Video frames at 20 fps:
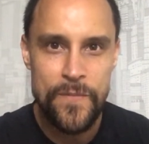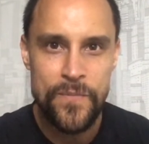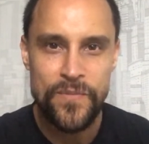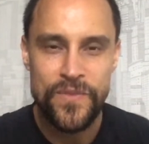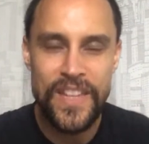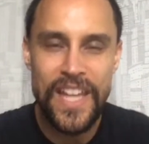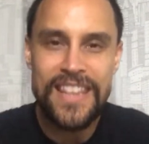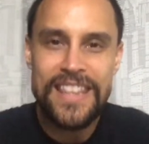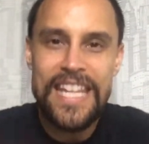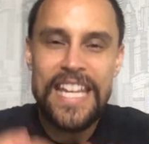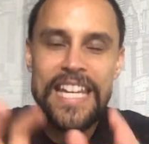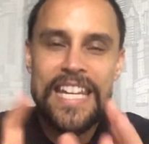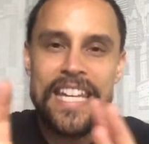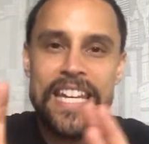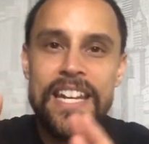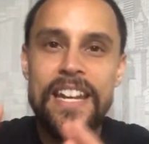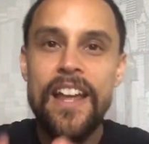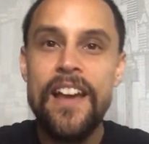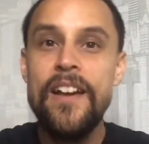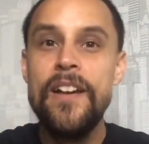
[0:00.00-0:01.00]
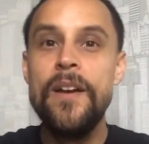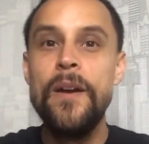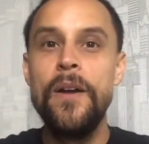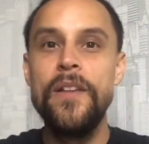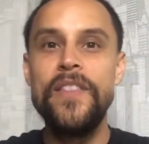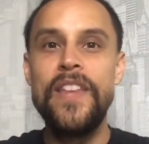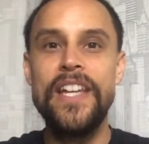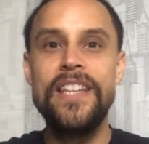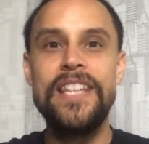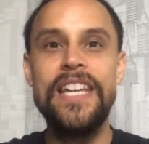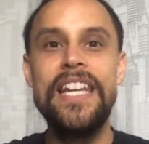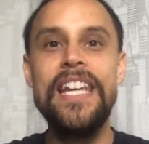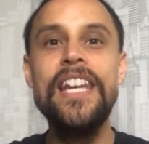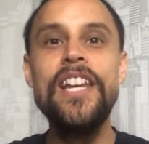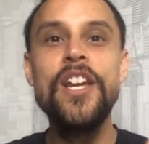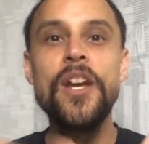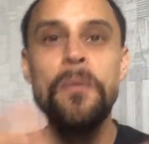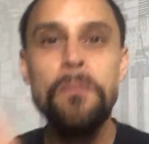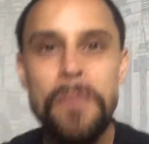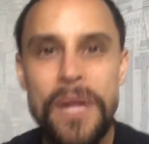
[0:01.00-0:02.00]
that they can
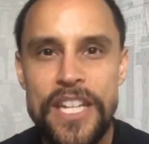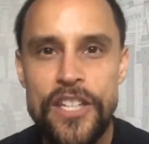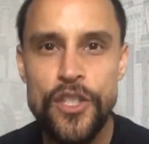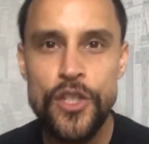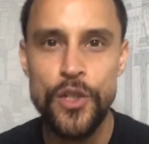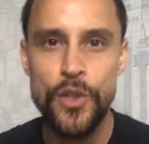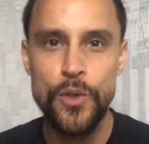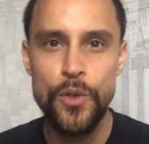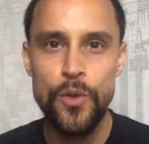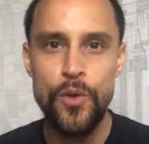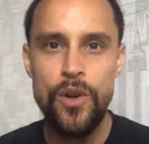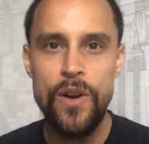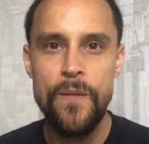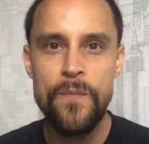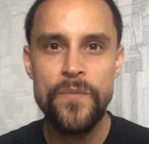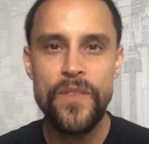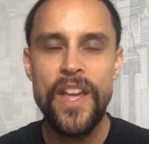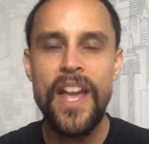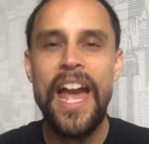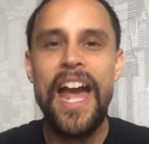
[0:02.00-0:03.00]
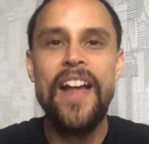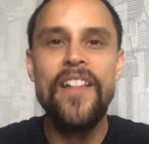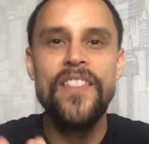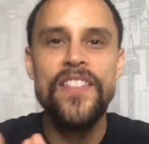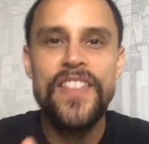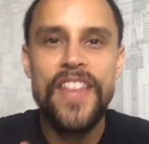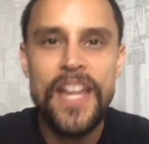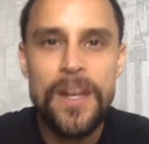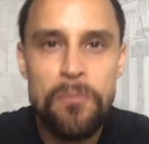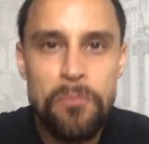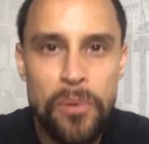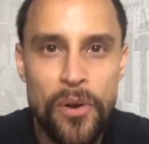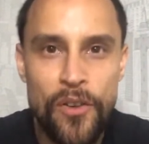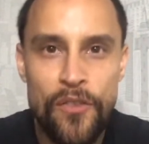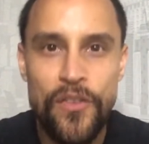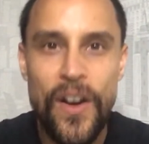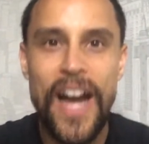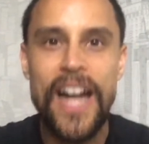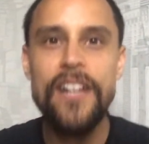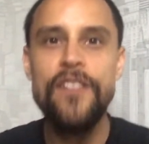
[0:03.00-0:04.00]
commit to and then
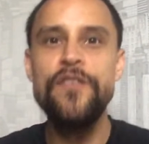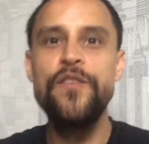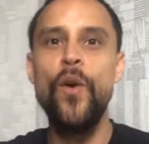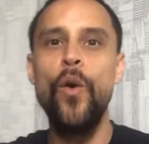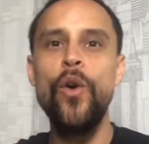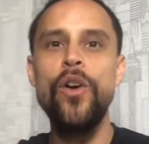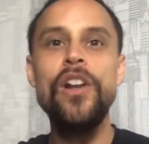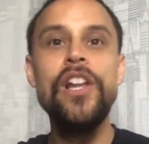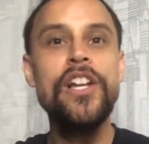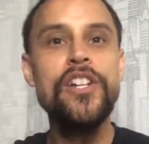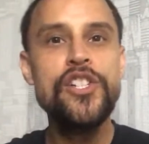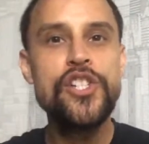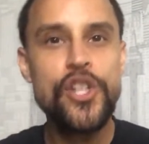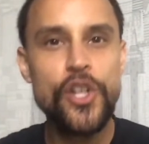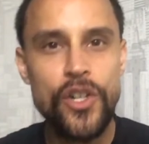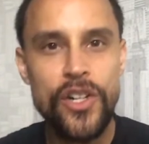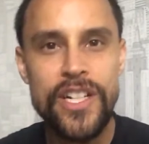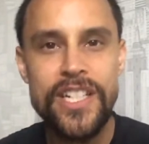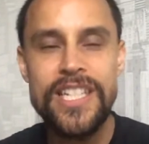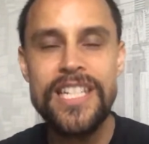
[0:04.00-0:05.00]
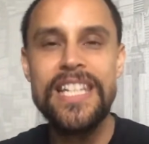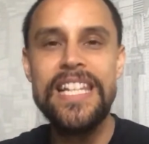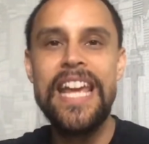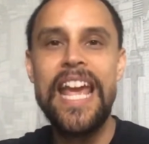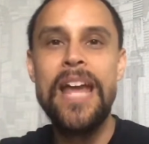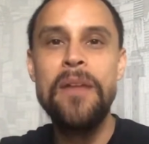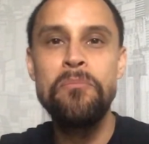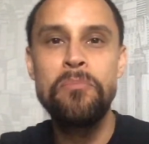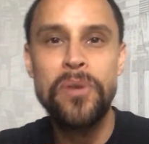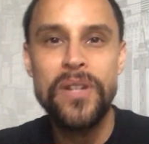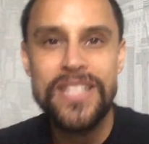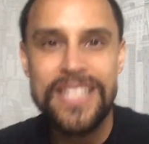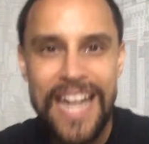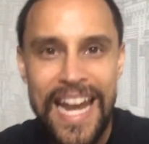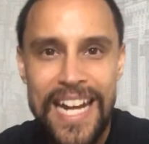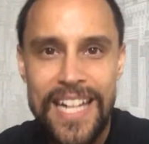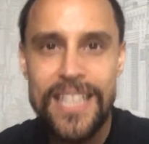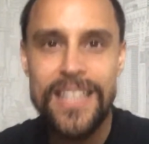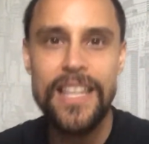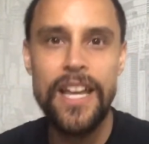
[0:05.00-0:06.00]
provide for luxuriously and
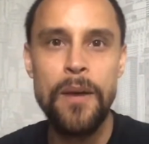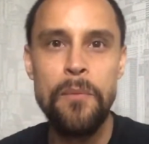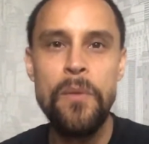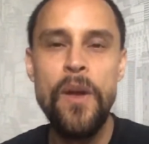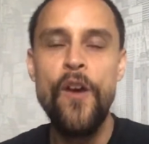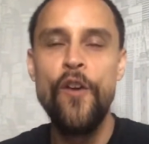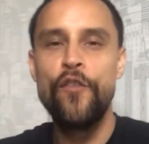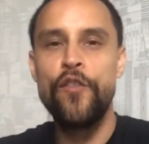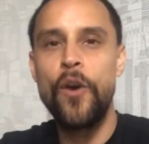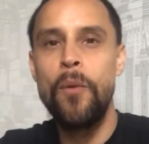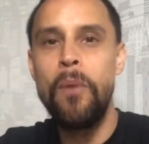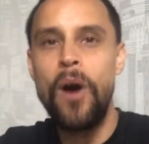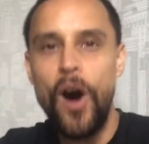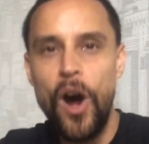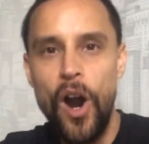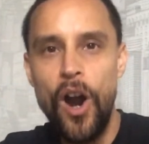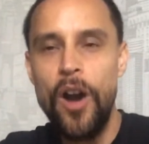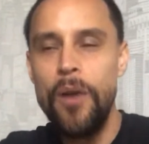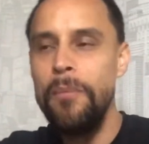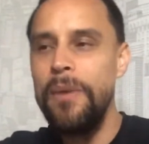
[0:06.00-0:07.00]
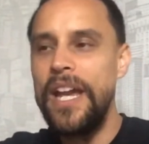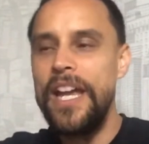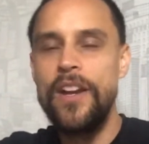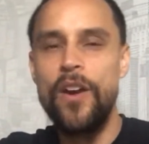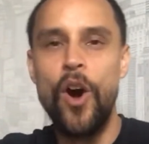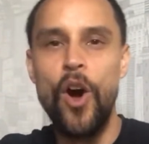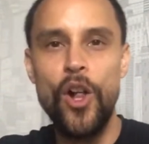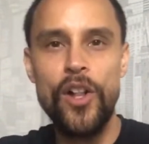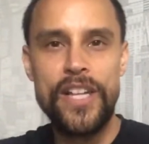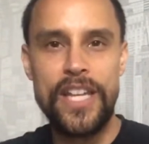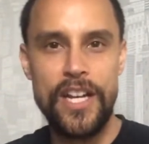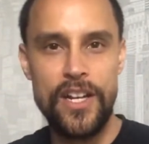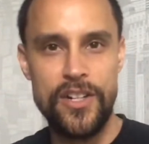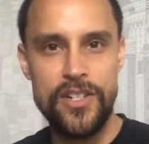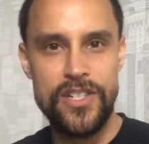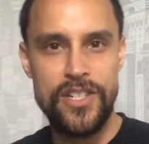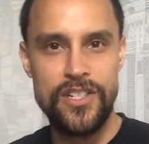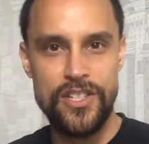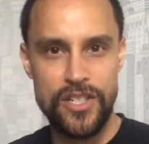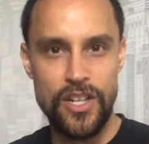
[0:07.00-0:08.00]
protect them from harm and all
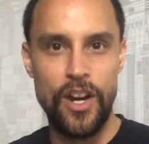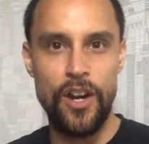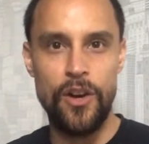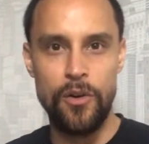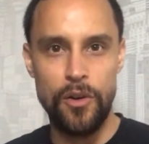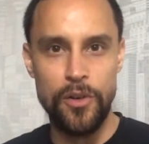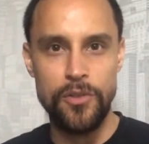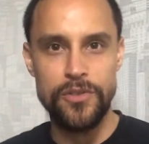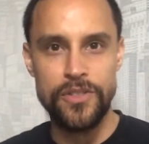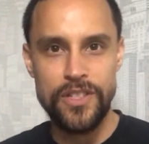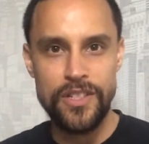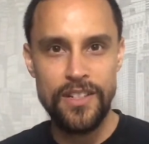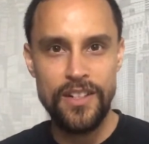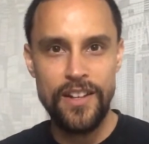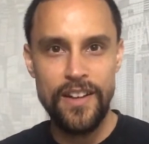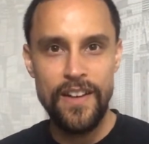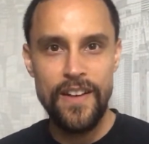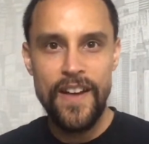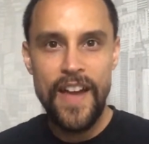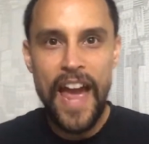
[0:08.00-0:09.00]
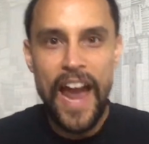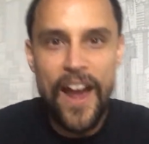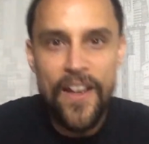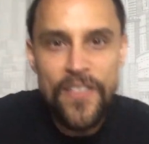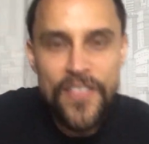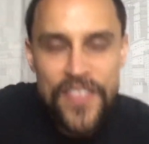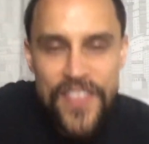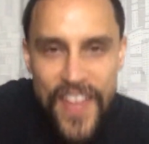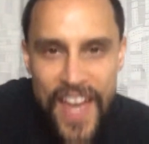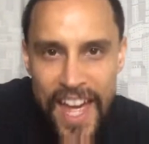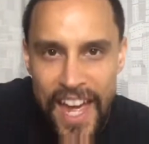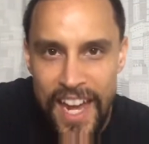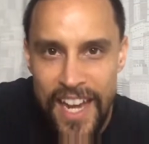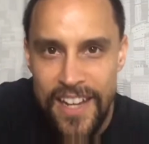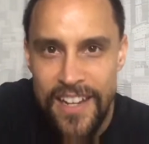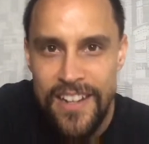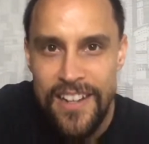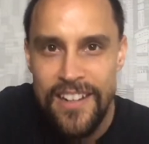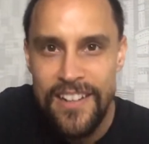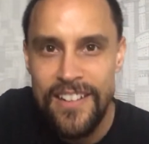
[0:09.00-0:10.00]
cares and sorrows. And
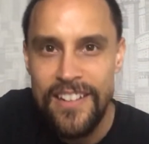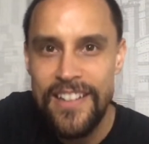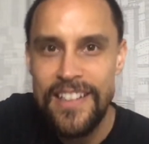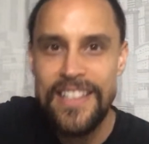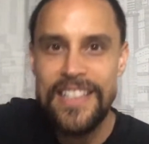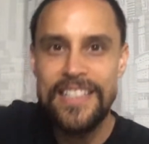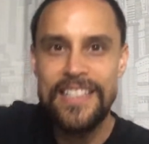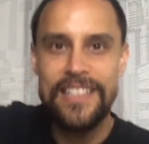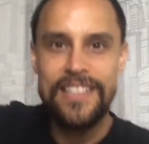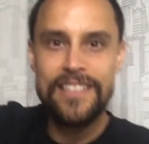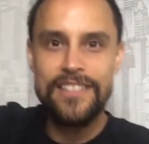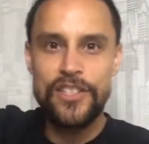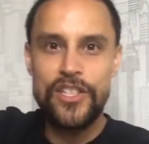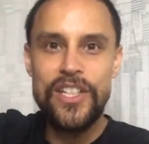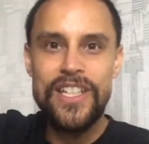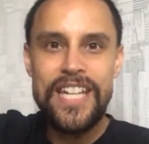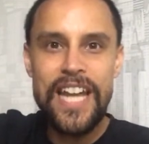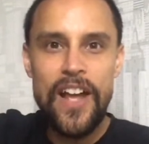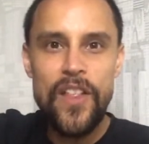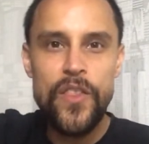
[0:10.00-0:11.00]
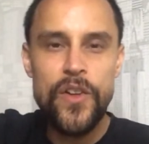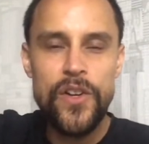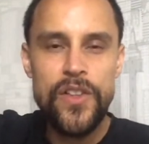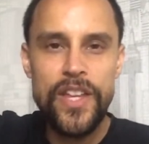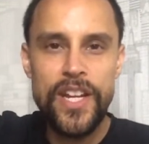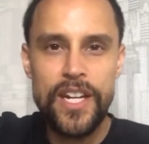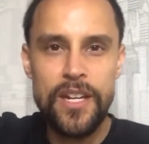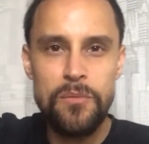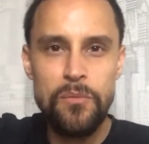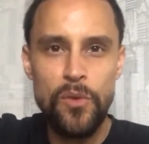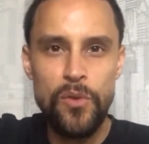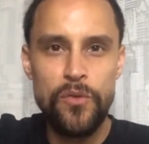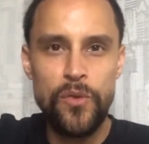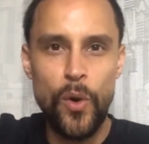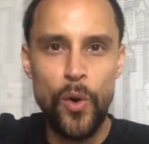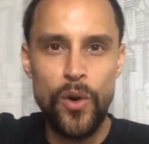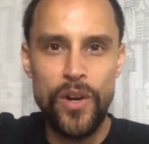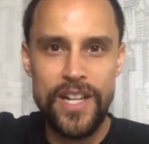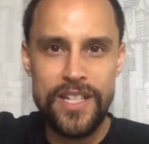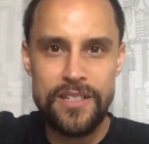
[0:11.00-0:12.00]
then together they can move
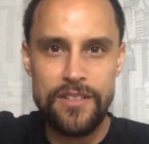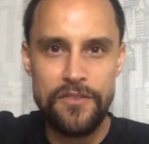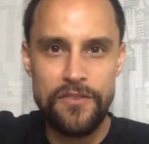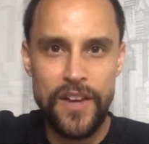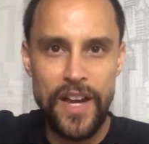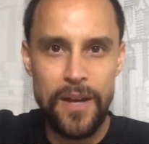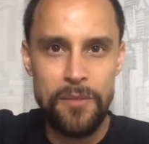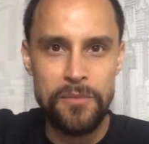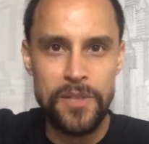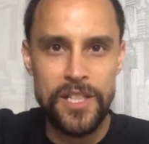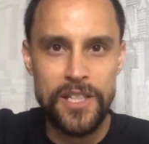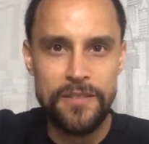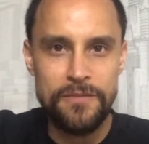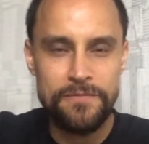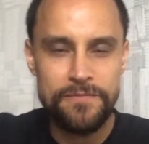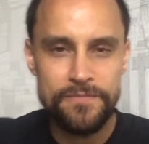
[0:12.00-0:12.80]
forward as a family.